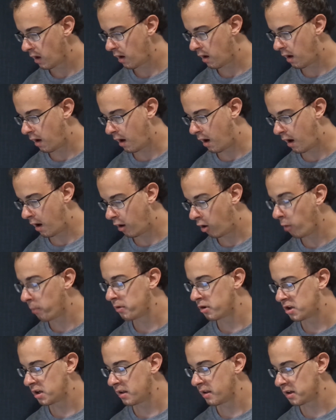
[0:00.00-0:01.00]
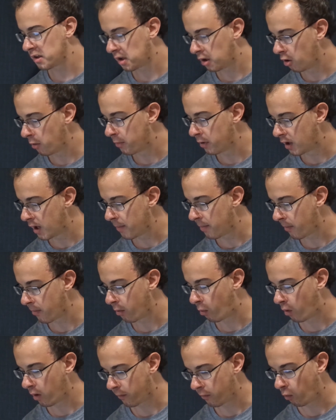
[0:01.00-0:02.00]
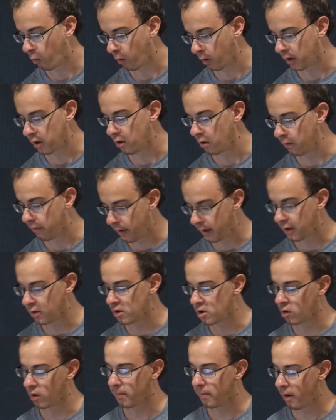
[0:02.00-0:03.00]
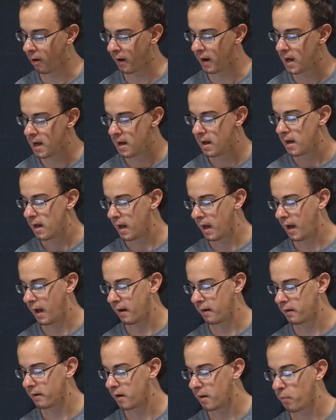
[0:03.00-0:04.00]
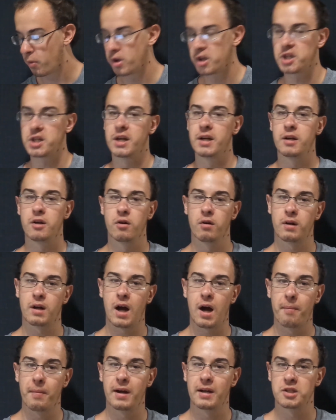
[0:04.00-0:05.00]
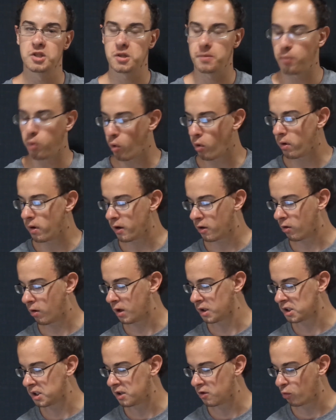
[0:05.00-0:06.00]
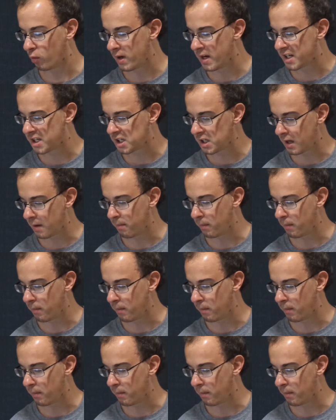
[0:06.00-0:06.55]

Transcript: Uh, I uh, hope you see this. I hope you keep up the wonderful work you do. Thank you, Joey Berry, and uh, appreciate your comment and support across these weeks and